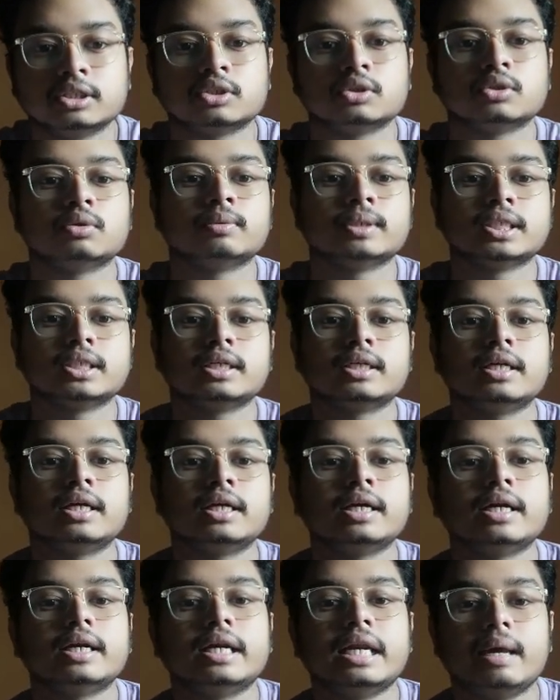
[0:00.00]
So
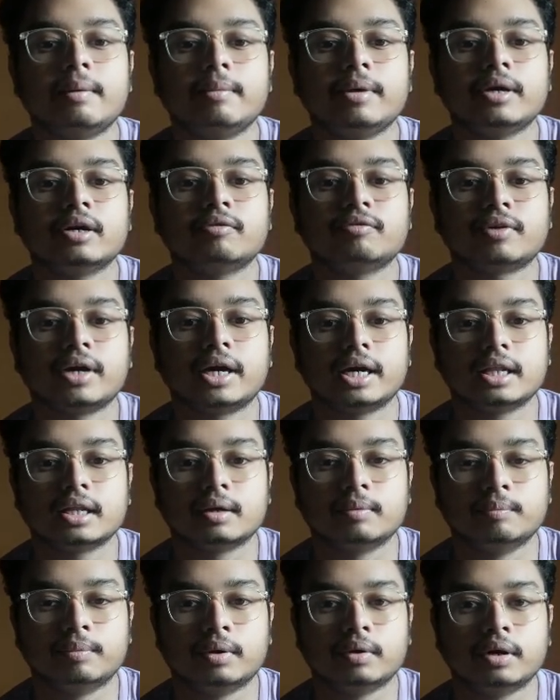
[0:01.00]
basically, naming of chiral
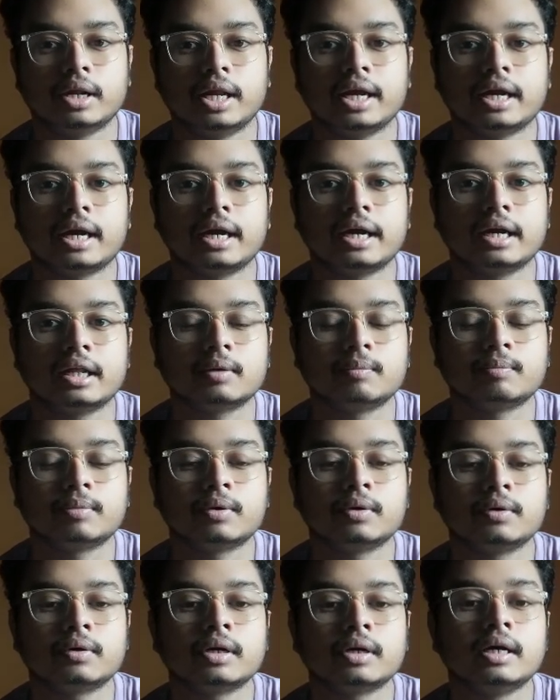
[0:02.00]
compound, like chiral
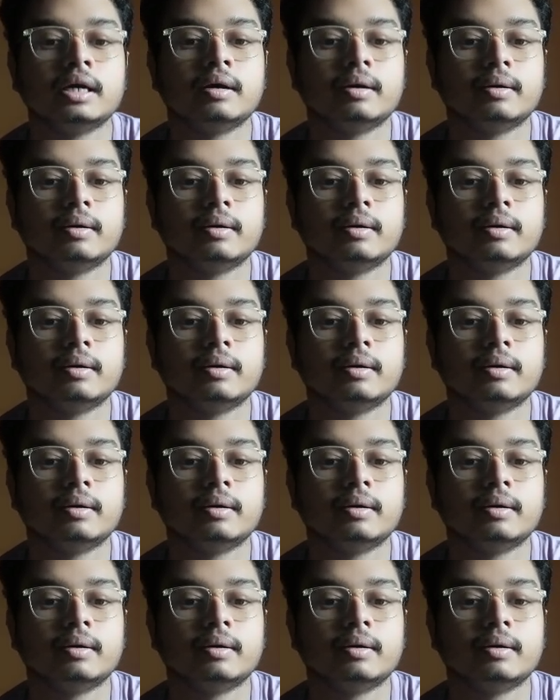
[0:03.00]
compound,